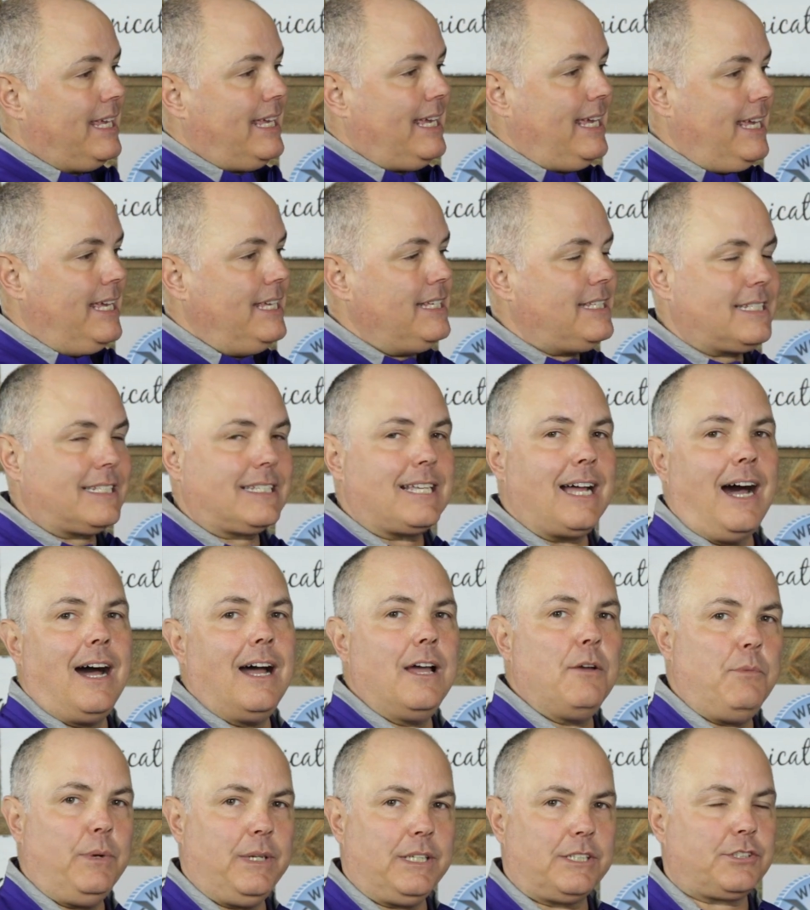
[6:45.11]
Each
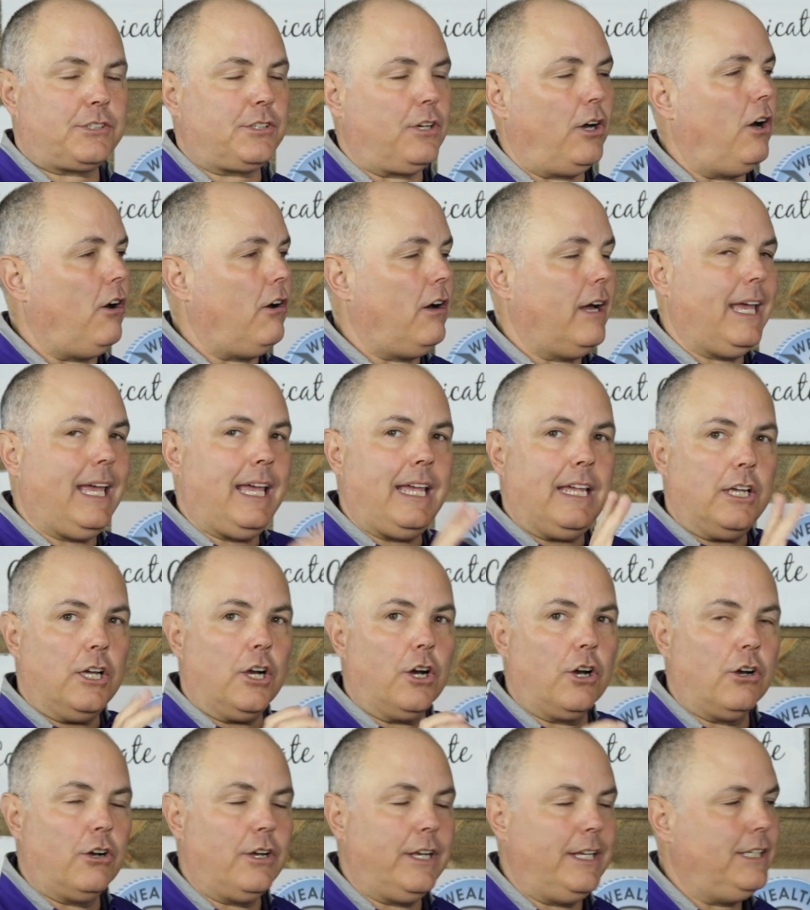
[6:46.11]
time we saw a
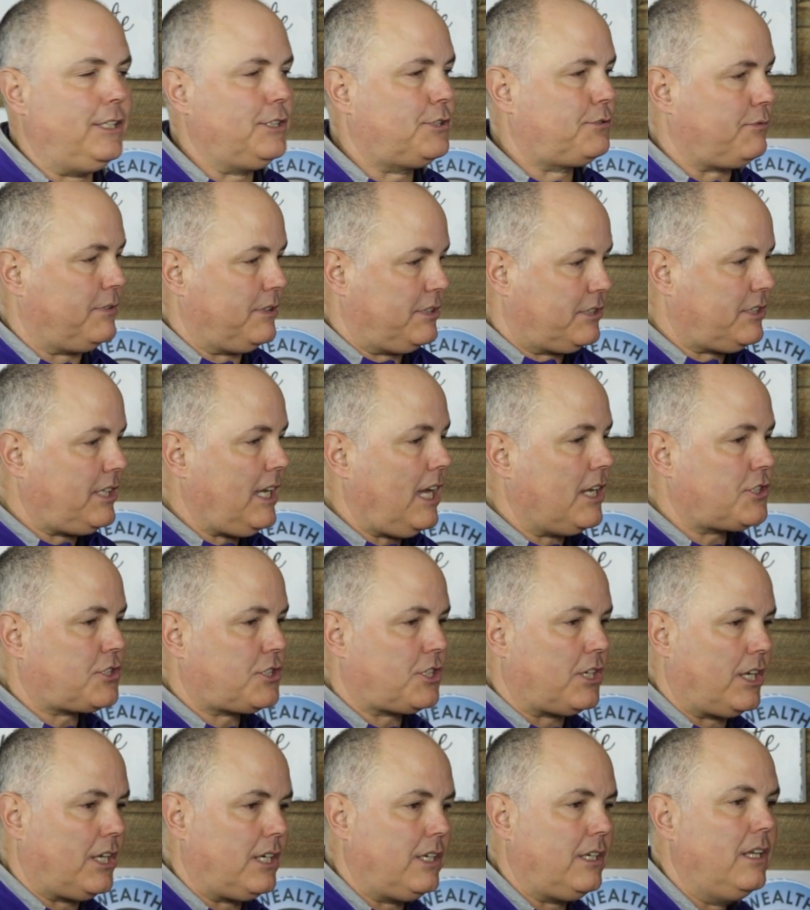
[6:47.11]
earnings
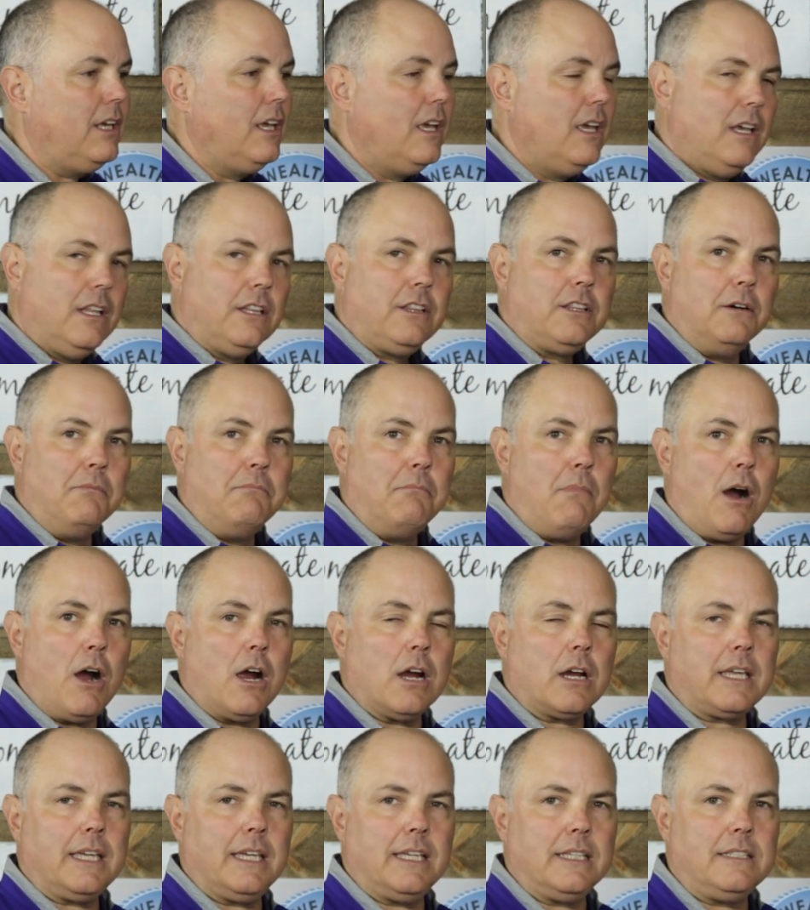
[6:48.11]
recession, the
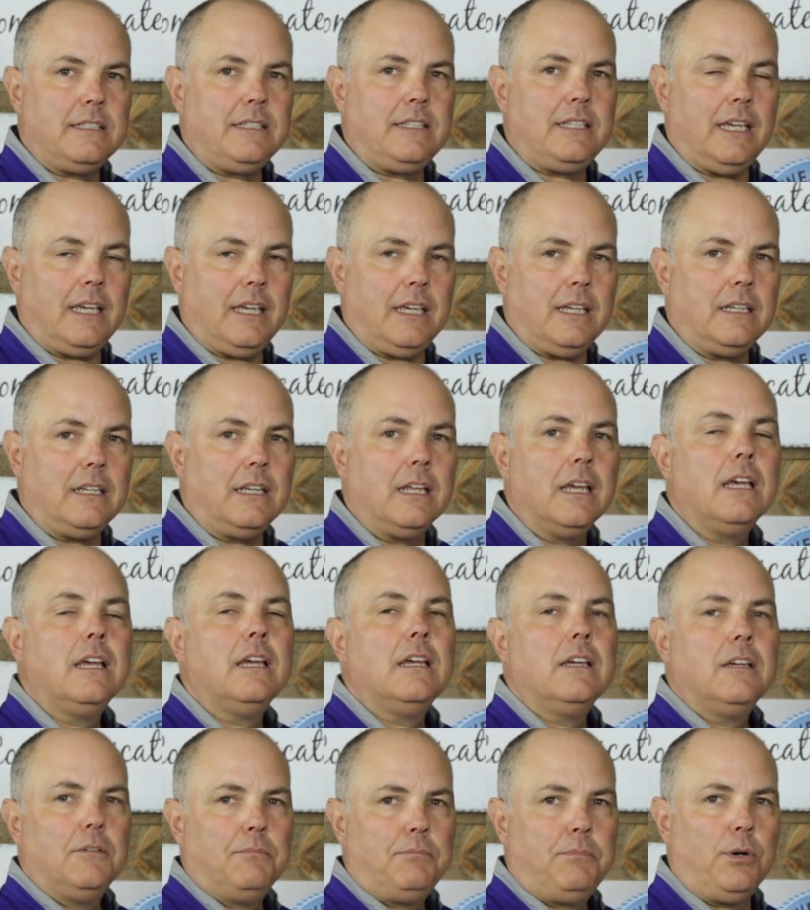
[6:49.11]
market did
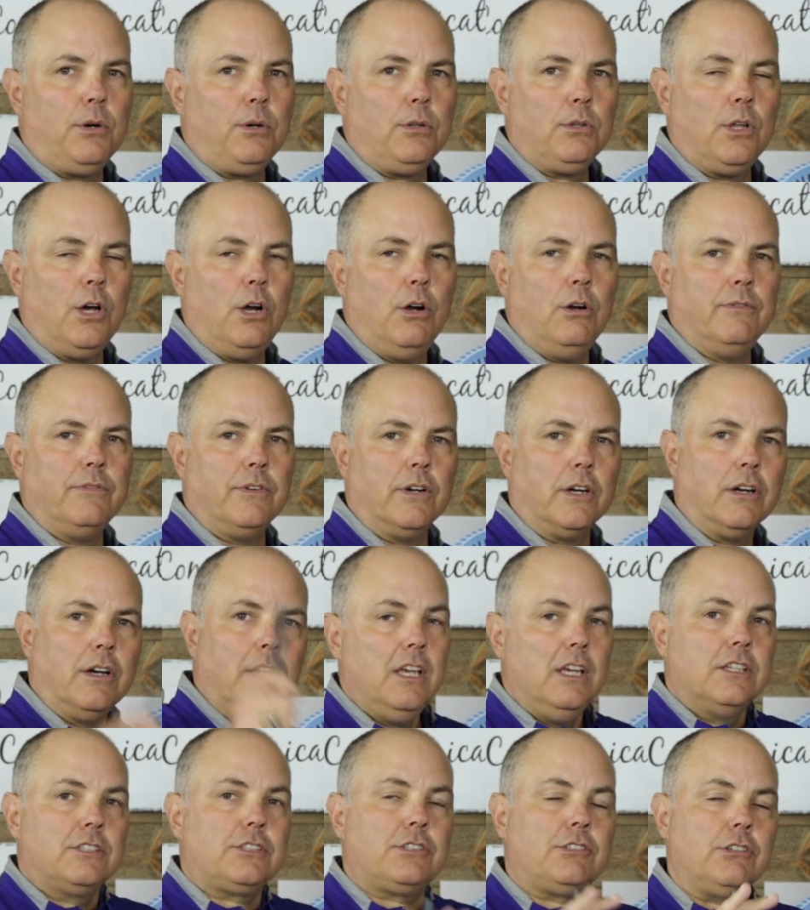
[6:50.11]
pull over.
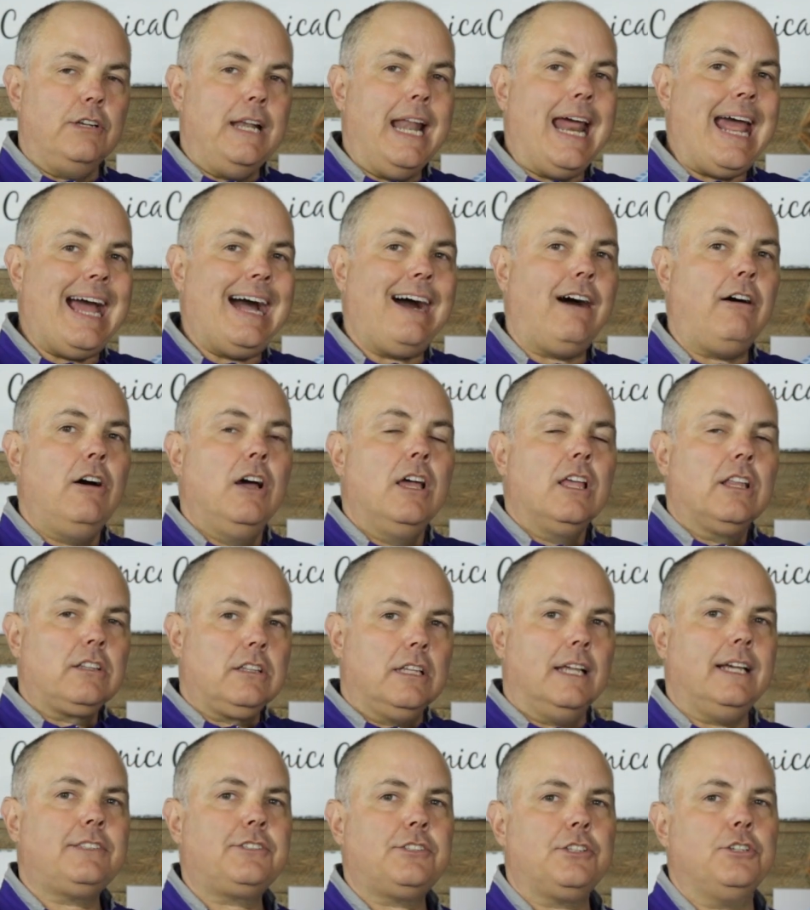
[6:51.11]
So now
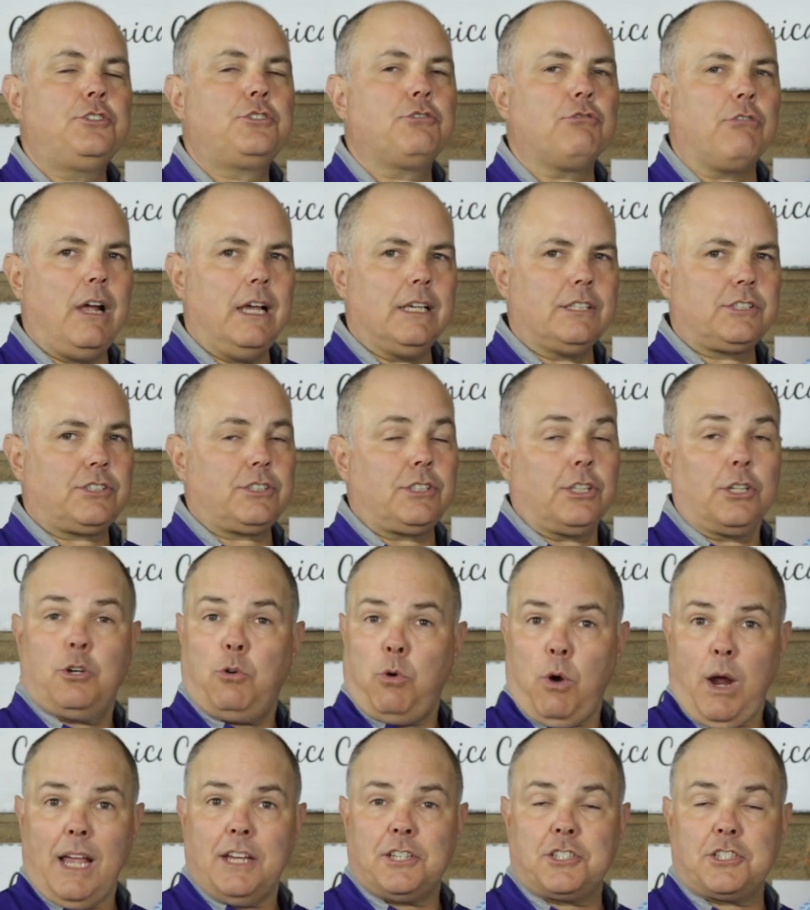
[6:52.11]
let's address the
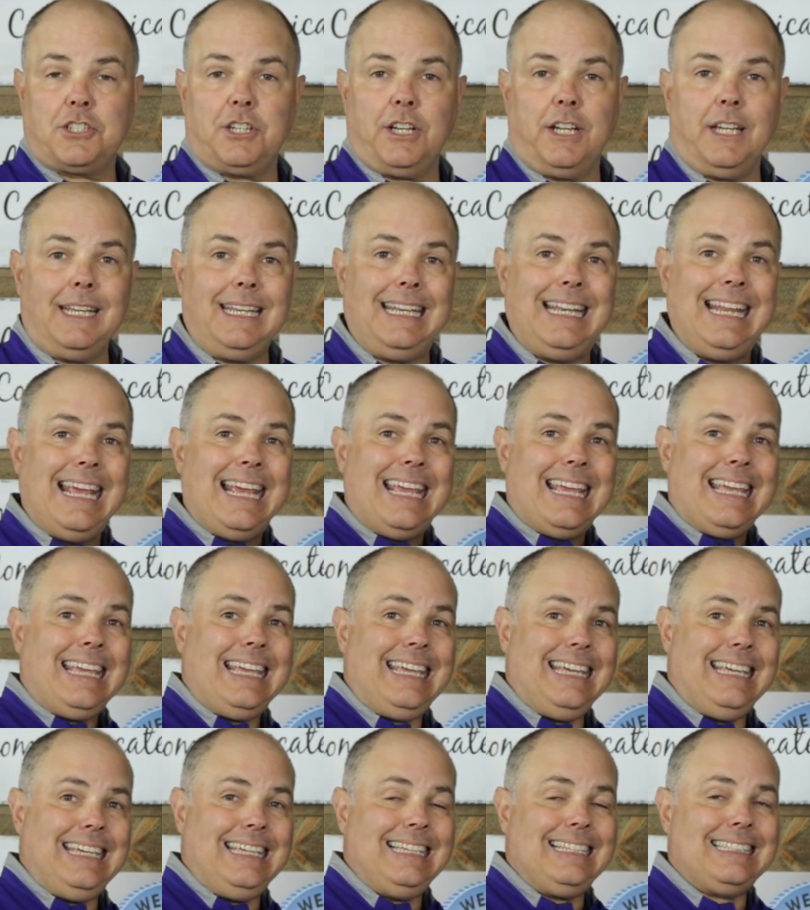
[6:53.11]
question,
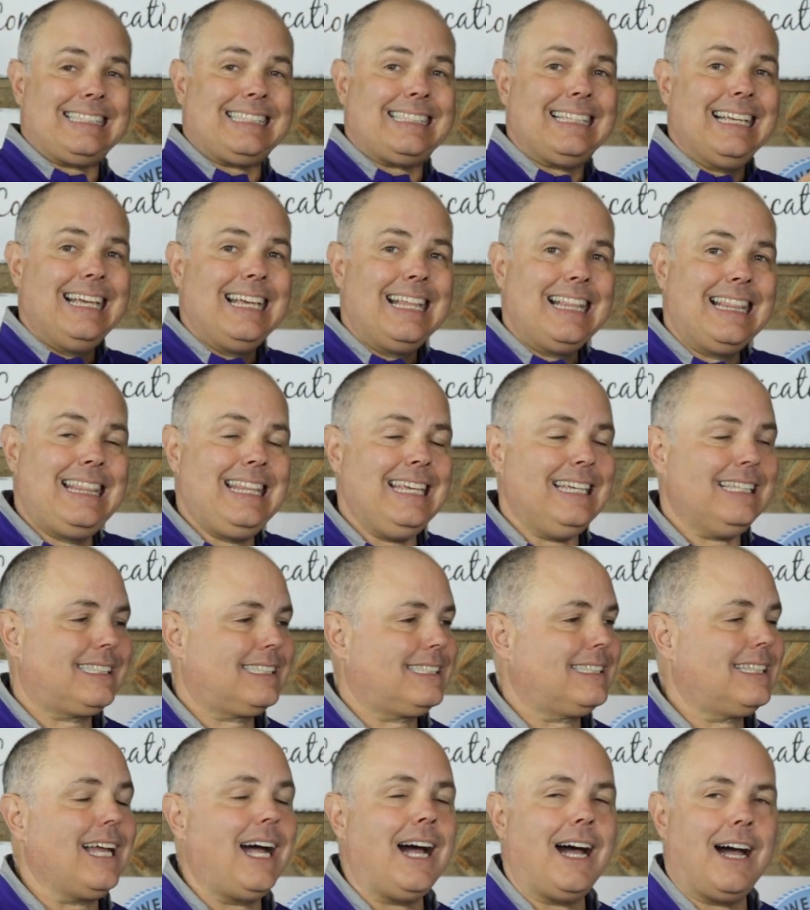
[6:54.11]
is
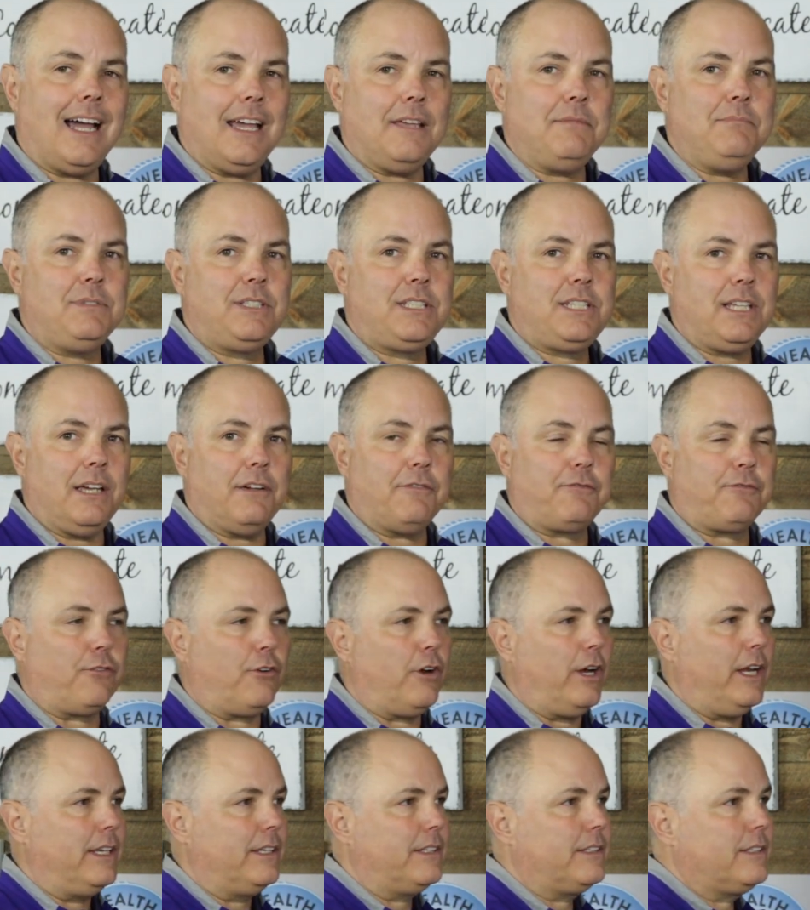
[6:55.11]
this time
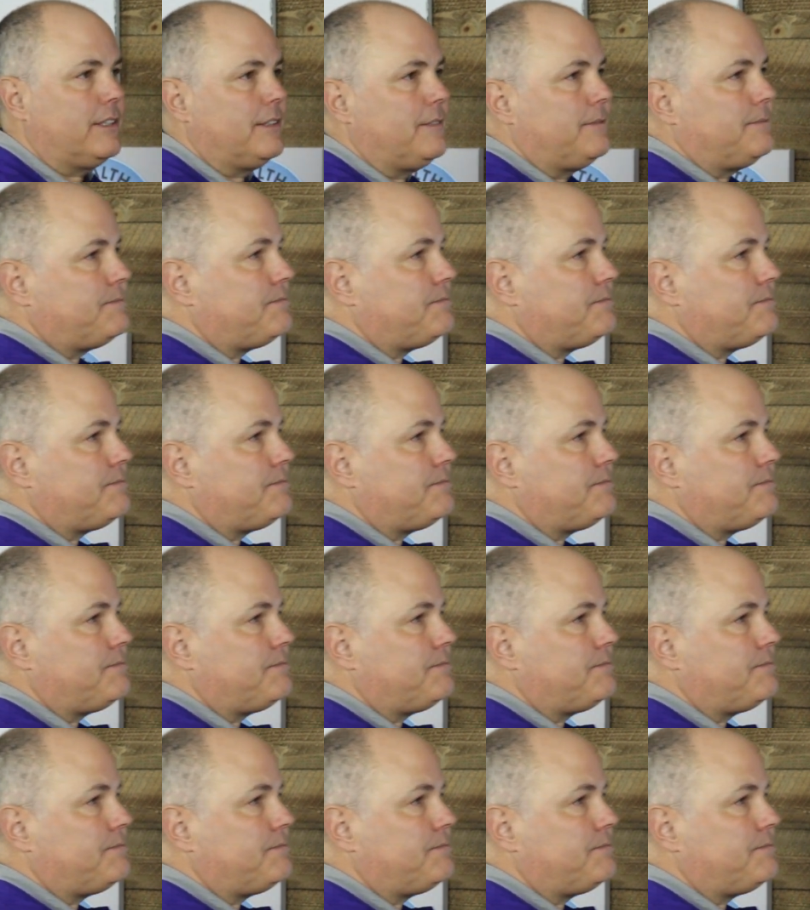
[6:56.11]
different?